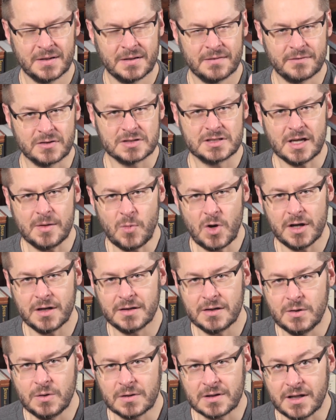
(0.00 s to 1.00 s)
For someone
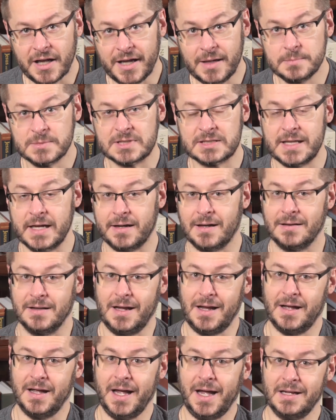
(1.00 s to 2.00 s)
who claims that
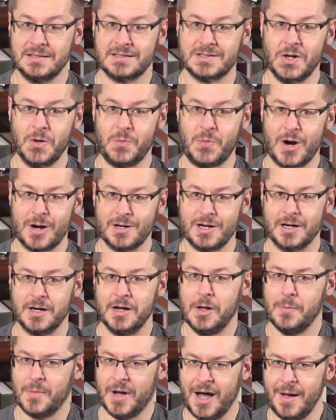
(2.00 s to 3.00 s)
Allah has no partner,
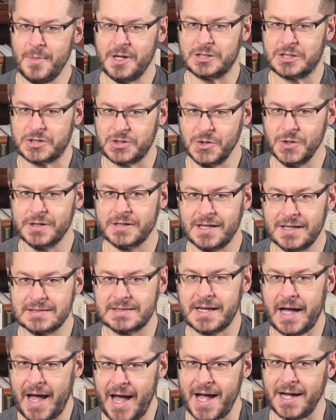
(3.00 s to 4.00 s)
Muhammad sure
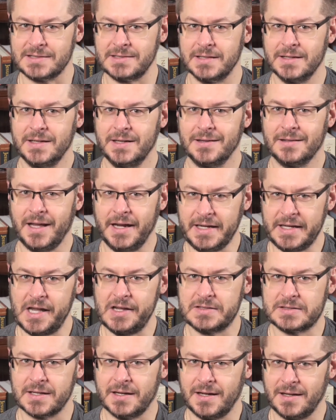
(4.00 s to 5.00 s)
does act like
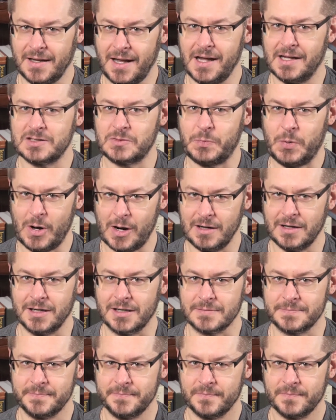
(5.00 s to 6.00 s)
he's Allah's
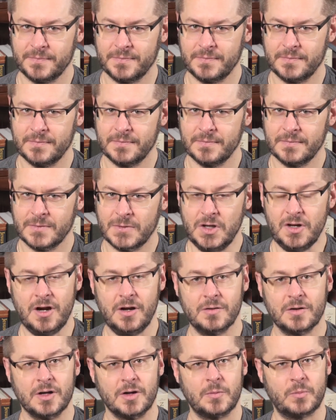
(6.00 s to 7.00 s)
partner. You
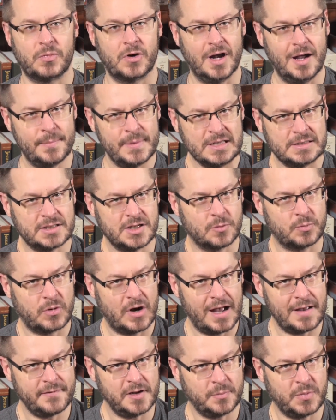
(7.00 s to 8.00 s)
don't promise your
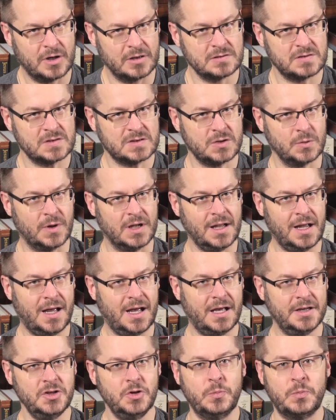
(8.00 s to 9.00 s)
private parts to
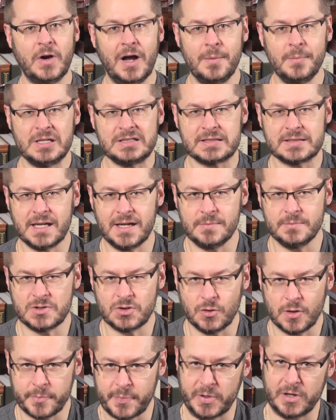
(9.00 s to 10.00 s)
Allah, you promise them
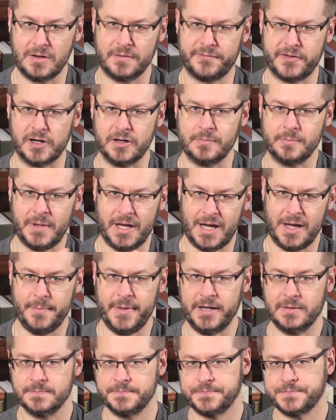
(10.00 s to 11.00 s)
to a pervert,
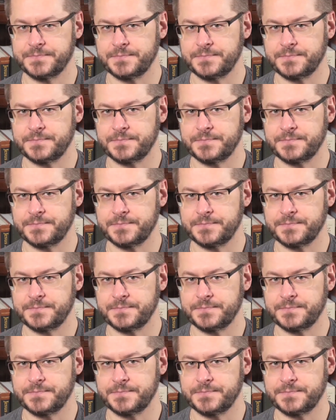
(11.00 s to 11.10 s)
Muhammad.